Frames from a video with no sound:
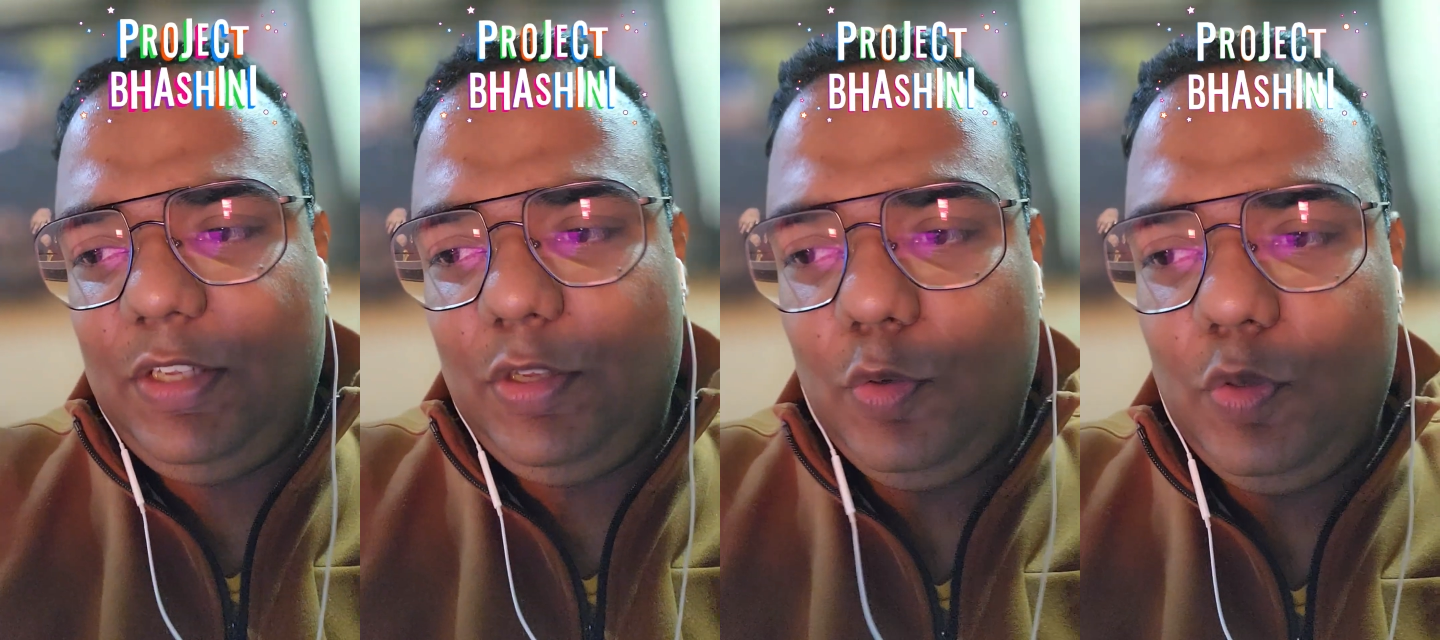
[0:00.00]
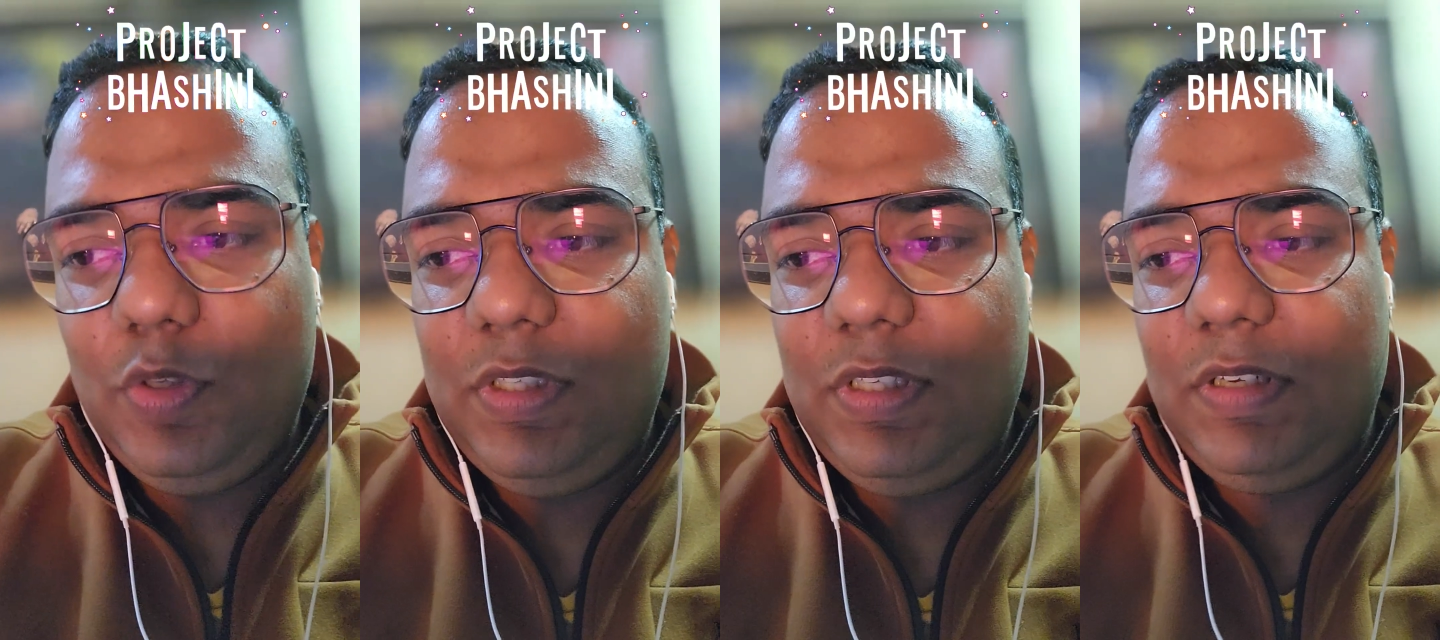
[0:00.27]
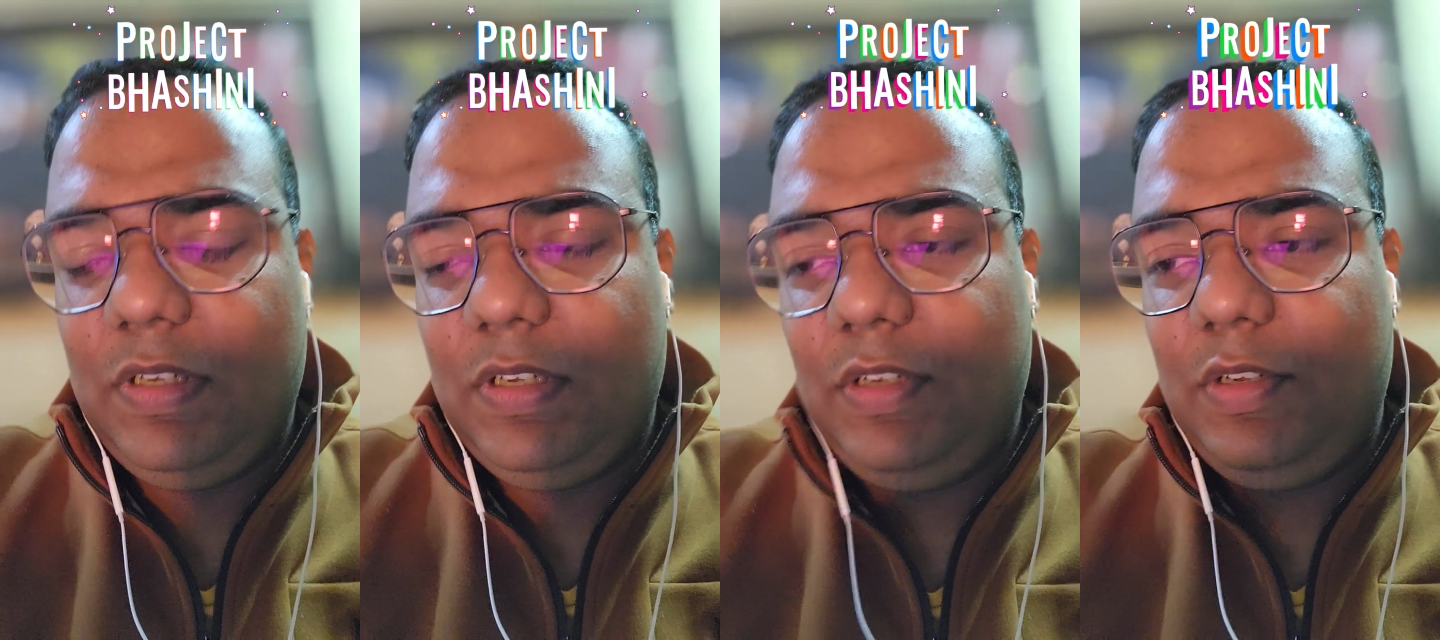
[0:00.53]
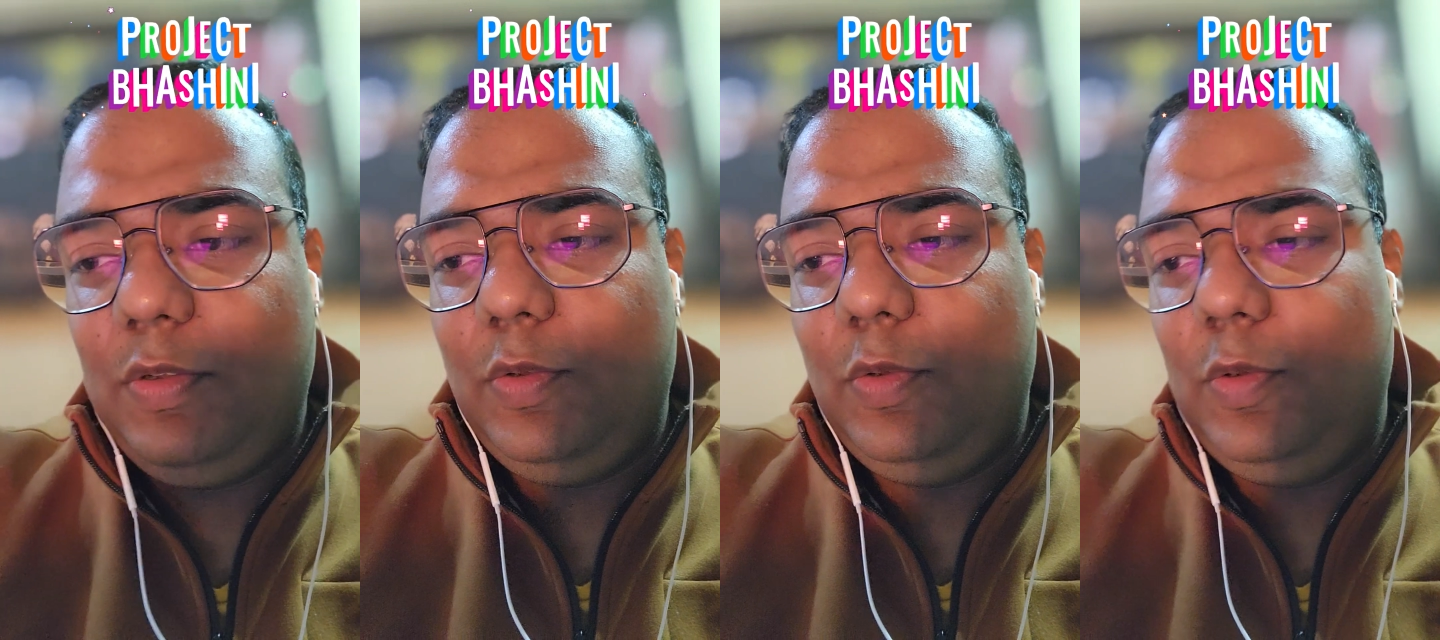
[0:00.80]
used
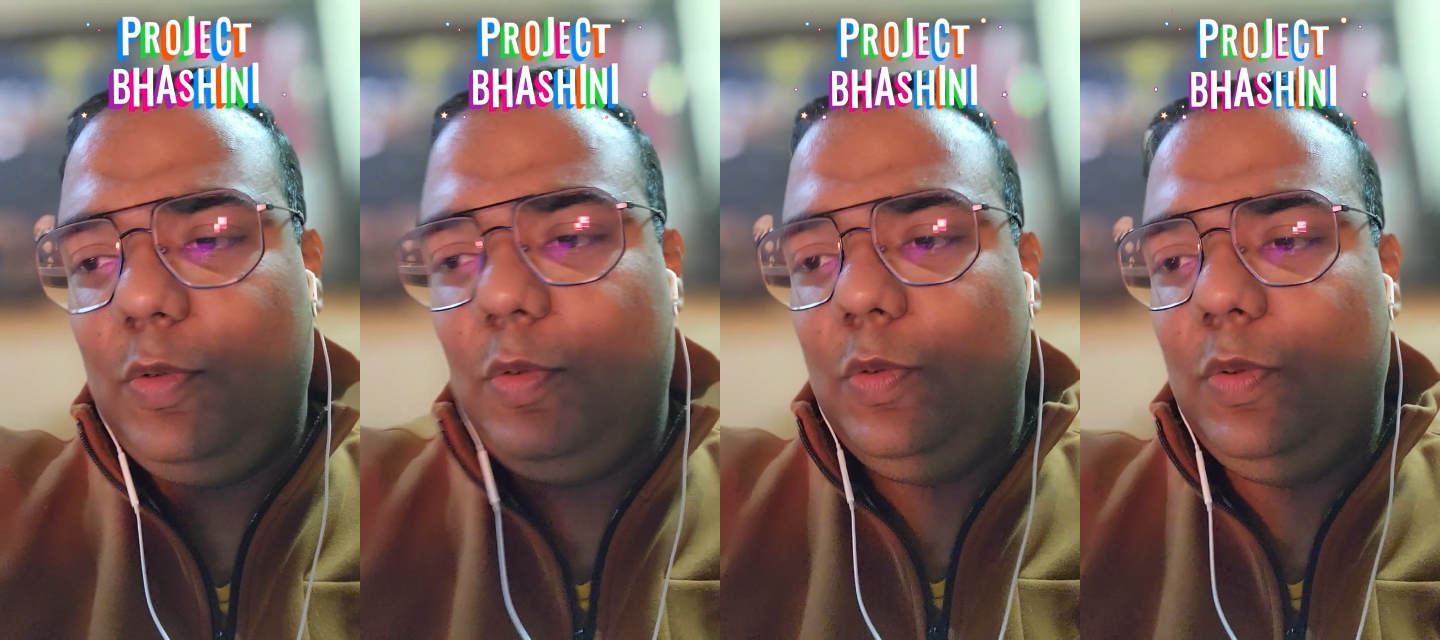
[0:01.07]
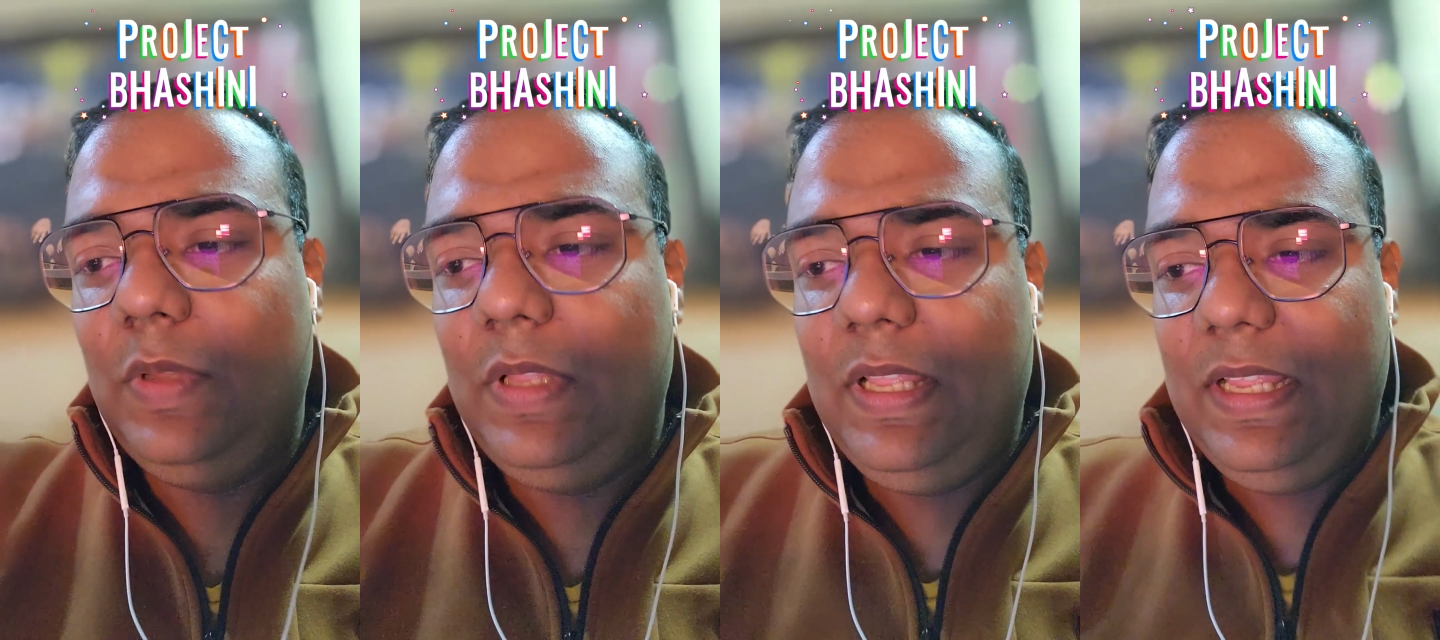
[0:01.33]
to